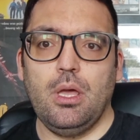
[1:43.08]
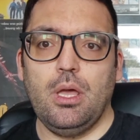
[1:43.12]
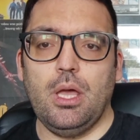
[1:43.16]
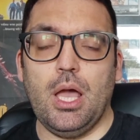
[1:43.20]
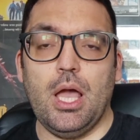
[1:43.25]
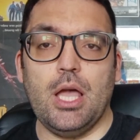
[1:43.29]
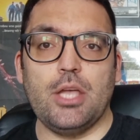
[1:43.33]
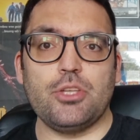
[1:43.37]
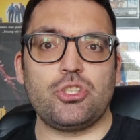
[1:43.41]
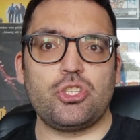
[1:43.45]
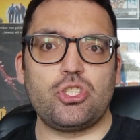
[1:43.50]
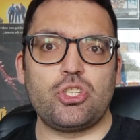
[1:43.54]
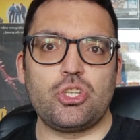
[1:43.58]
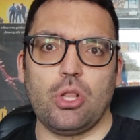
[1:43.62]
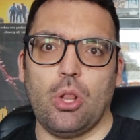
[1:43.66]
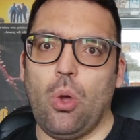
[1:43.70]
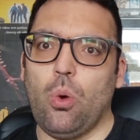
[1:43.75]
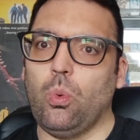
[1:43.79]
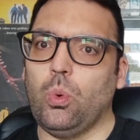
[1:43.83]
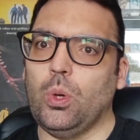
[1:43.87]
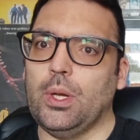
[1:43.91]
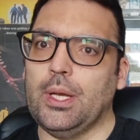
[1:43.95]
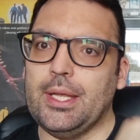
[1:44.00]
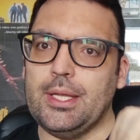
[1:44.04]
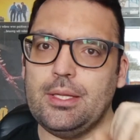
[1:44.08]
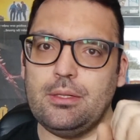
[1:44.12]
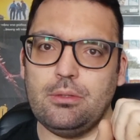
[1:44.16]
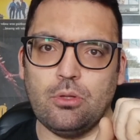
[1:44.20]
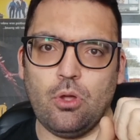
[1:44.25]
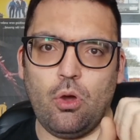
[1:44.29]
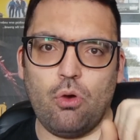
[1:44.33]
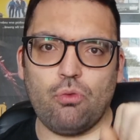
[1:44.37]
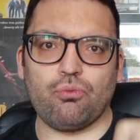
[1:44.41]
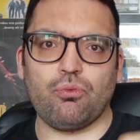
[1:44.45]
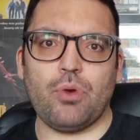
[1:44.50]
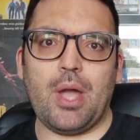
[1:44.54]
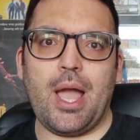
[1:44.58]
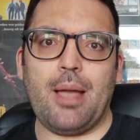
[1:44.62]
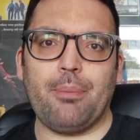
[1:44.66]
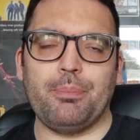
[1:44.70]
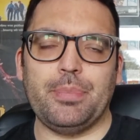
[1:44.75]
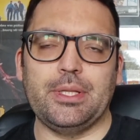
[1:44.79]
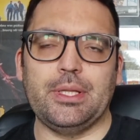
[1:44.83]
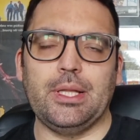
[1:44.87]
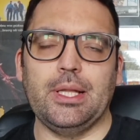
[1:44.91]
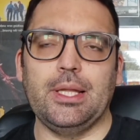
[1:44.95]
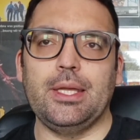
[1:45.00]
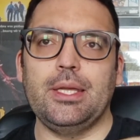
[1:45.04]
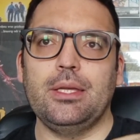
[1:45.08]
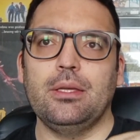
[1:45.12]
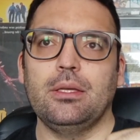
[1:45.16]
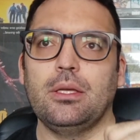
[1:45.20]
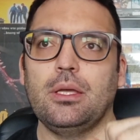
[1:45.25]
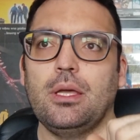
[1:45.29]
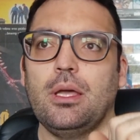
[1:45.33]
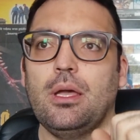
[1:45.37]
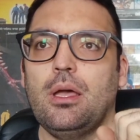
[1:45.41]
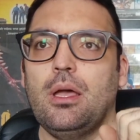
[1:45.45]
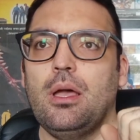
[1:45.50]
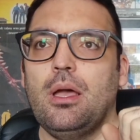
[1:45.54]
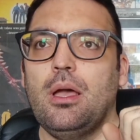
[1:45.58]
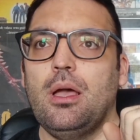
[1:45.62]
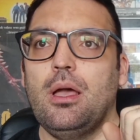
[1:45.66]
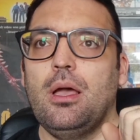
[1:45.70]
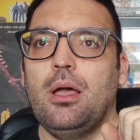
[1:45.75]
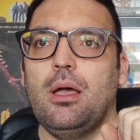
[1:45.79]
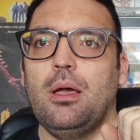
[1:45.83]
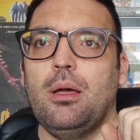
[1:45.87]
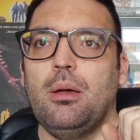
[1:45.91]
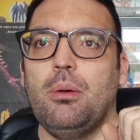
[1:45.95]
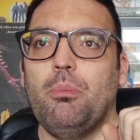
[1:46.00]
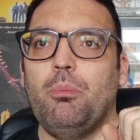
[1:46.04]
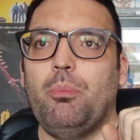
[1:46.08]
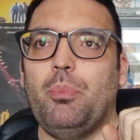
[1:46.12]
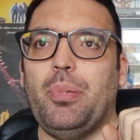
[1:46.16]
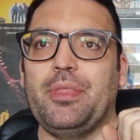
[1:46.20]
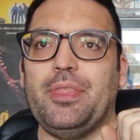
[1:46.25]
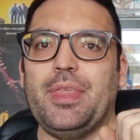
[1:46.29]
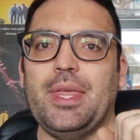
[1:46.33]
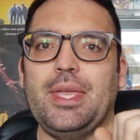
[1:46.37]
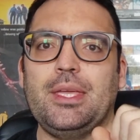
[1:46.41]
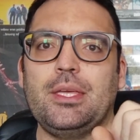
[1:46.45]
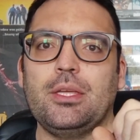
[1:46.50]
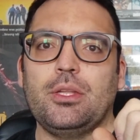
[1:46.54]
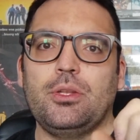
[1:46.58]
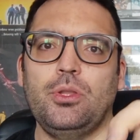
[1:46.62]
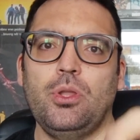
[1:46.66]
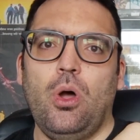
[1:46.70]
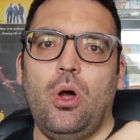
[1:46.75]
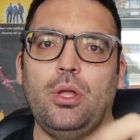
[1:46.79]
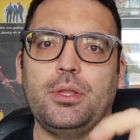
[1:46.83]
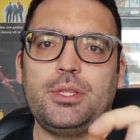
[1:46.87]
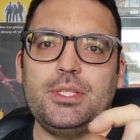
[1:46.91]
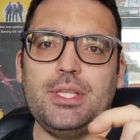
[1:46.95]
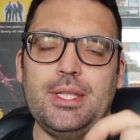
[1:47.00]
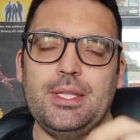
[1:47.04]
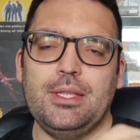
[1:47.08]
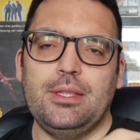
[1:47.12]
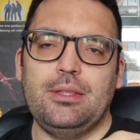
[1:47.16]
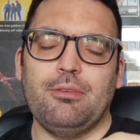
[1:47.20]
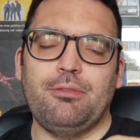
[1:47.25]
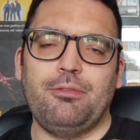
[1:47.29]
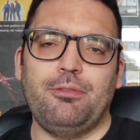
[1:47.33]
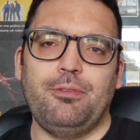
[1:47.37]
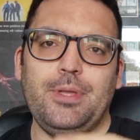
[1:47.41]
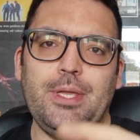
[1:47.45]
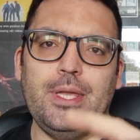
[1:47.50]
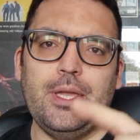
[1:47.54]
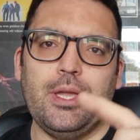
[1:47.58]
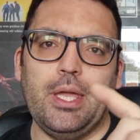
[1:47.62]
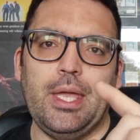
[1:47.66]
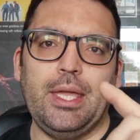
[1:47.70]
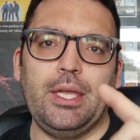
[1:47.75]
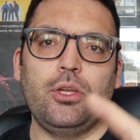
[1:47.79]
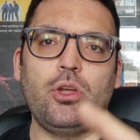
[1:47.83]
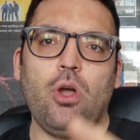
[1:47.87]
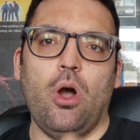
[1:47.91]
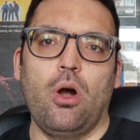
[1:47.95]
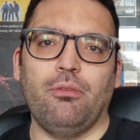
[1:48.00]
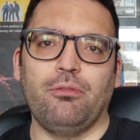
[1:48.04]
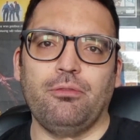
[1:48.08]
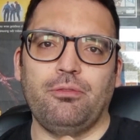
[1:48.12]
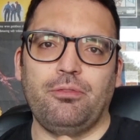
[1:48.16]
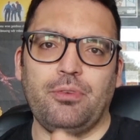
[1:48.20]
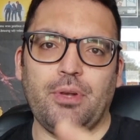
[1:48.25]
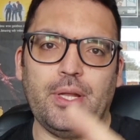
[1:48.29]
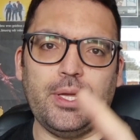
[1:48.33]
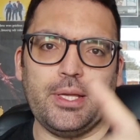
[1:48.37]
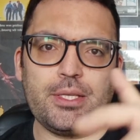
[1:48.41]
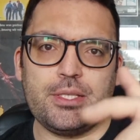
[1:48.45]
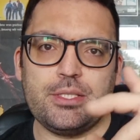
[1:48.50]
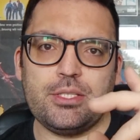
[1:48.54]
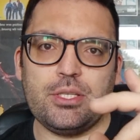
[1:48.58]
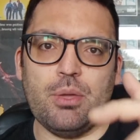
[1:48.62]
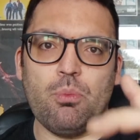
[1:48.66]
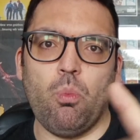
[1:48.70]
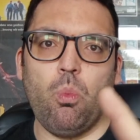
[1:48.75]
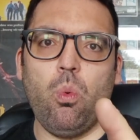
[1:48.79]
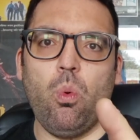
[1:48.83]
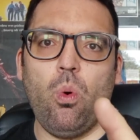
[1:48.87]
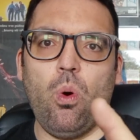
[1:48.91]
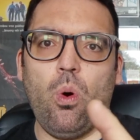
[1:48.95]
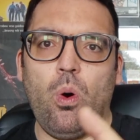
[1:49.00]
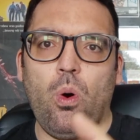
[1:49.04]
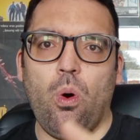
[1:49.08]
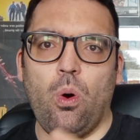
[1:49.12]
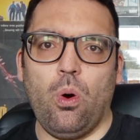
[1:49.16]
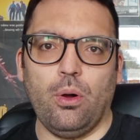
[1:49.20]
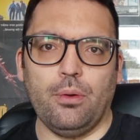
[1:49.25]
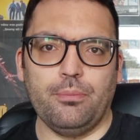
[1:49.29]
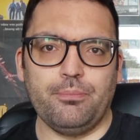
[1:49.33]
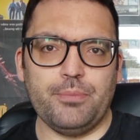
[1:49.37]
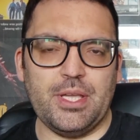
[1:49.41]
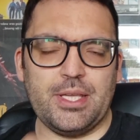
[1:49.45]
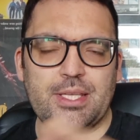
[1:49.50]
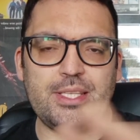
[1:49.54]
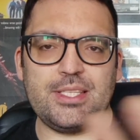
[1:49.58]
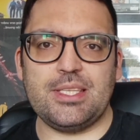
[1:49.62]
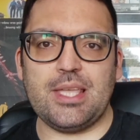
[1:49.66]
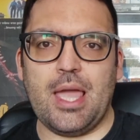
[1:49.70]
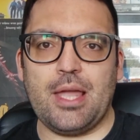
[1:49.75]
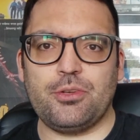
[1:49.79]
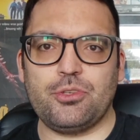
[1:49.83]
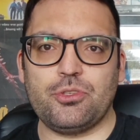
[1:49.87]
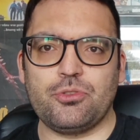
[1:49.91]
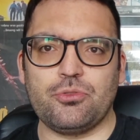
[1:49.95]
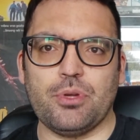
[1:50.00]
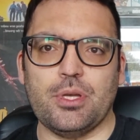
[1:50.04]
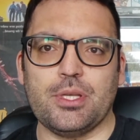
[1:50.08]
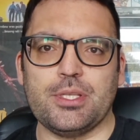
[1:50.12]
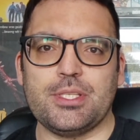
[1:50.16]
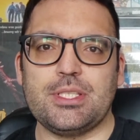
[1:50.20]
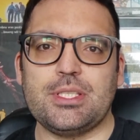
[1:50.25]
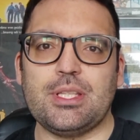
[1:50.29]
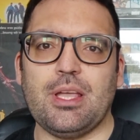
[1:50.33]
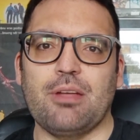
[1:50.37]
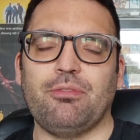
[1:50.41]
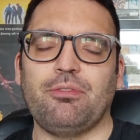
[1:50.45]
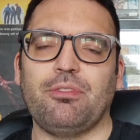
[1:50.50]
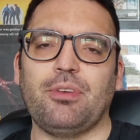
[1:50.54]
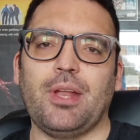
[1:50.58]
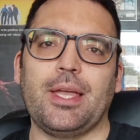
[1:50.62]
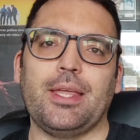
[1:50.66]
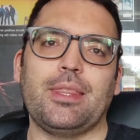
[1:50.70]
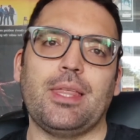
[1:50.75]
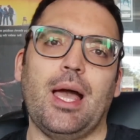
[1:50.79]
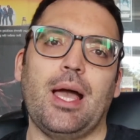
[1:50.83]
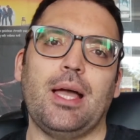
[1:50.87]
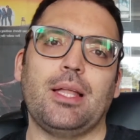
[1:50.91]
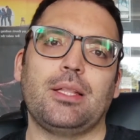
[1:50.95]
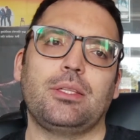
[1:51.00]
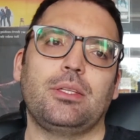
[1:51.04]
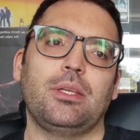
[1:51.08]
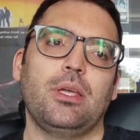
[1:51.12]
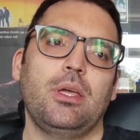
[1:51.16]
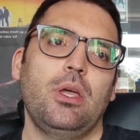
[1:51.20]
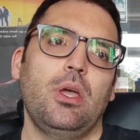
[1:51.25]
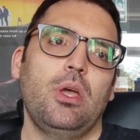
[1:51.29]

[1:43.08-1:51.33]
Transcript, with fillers: uh, slowly, not rapidly, but they cannot interfere in conflicts, in war, etc., stuff like that,